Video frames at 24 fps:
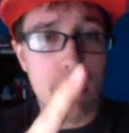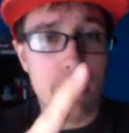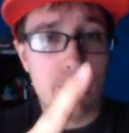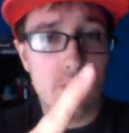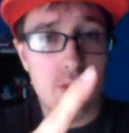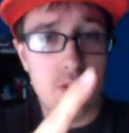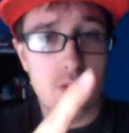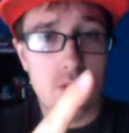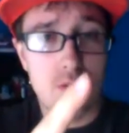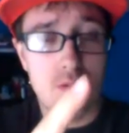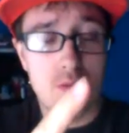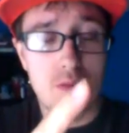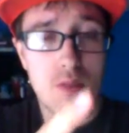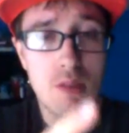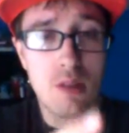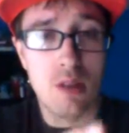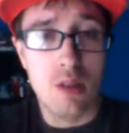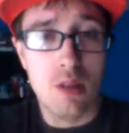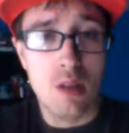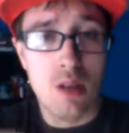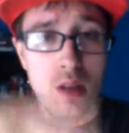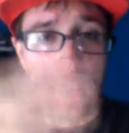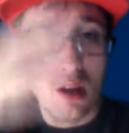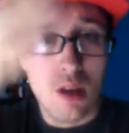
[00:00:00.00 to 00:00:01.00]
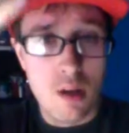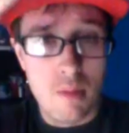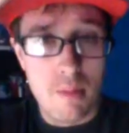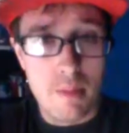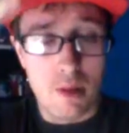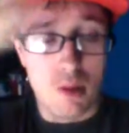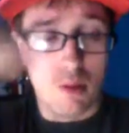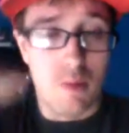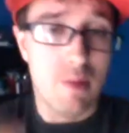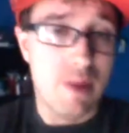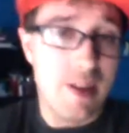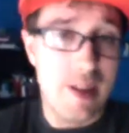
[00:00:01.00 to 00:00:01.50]
soon, but
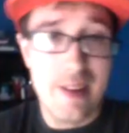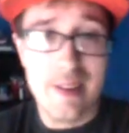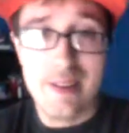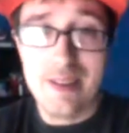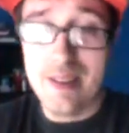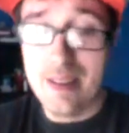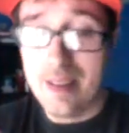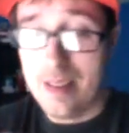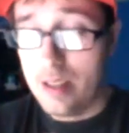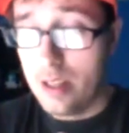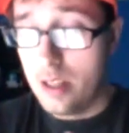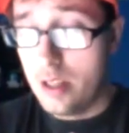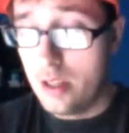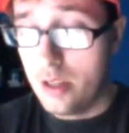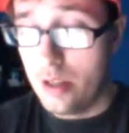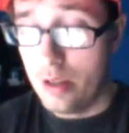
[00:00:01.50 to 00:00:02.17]
the rest is eh,